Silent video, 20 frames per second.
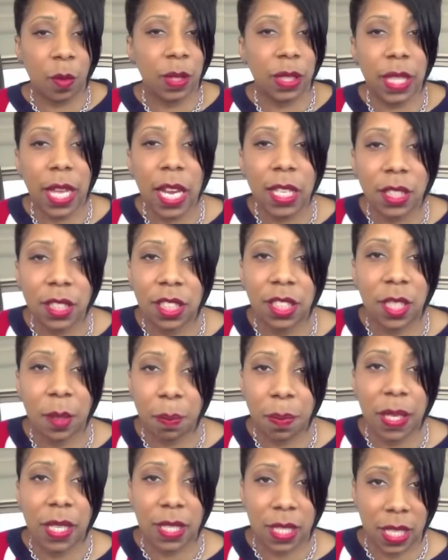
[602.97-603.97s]
relationship
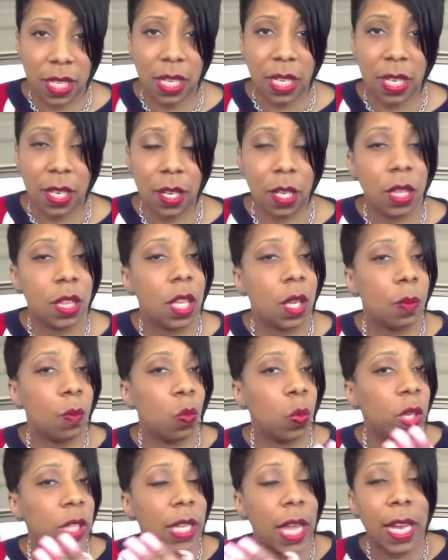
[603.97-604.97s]
is in. The
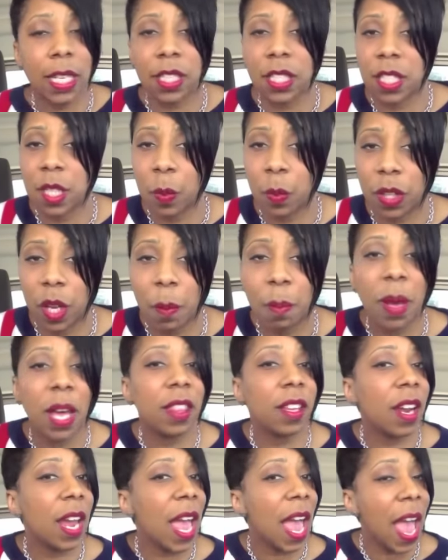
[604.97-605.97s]
relationship with her
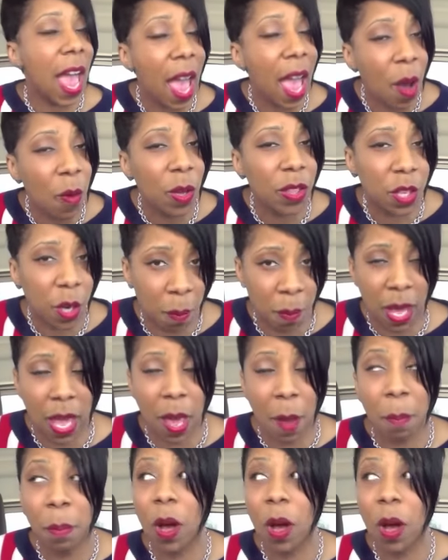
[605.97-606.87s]
mother and with her man.